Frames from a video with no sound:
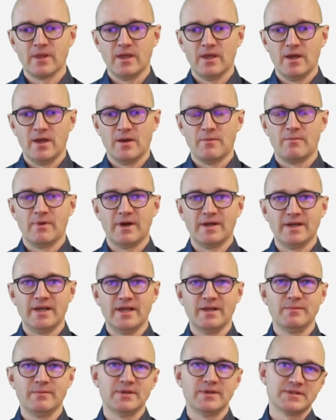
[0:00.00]
My
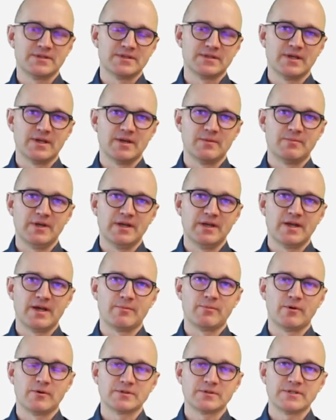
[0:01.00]
name is Peter
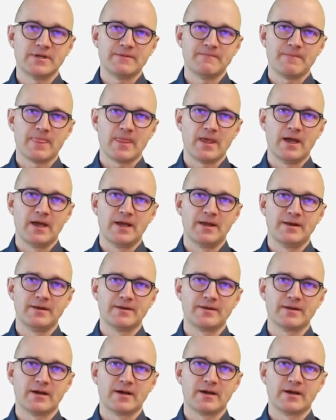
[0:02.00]
Aporta, and
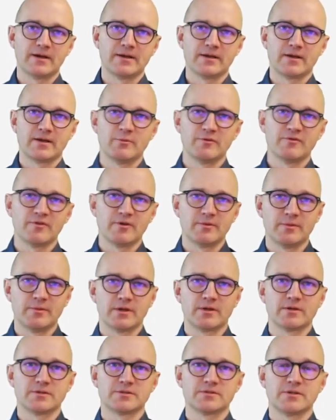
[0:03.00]
I come from a
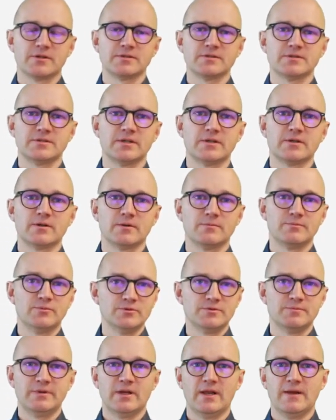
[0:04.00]
consultancy called Boost
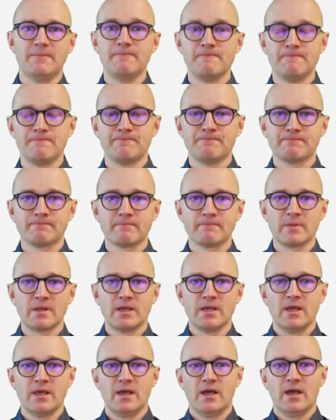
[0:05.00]
PLM.
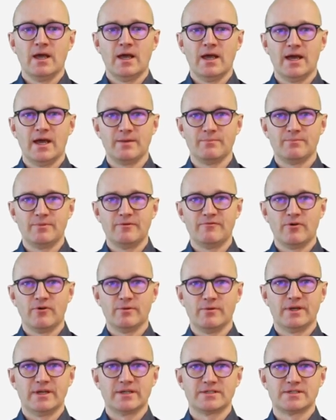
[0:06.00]
And before we
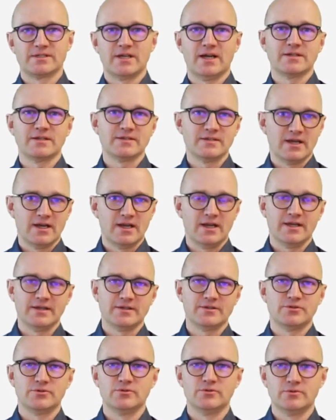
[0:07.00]
get started, I'd like
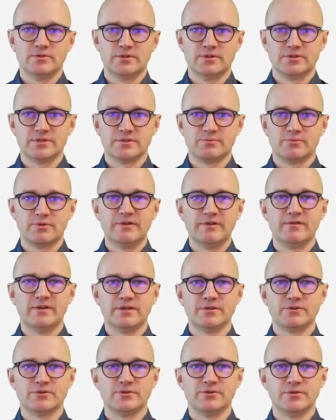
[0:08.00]
to just briefly
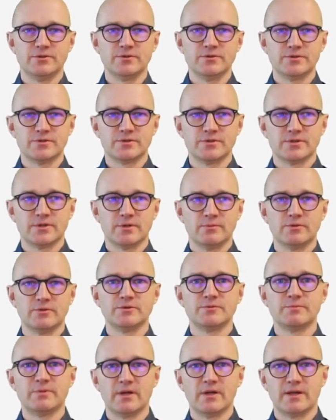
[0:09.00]
introduce Boost
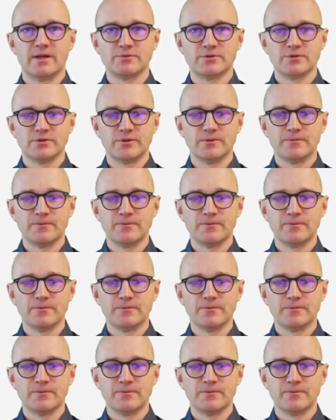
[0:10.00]
PLM to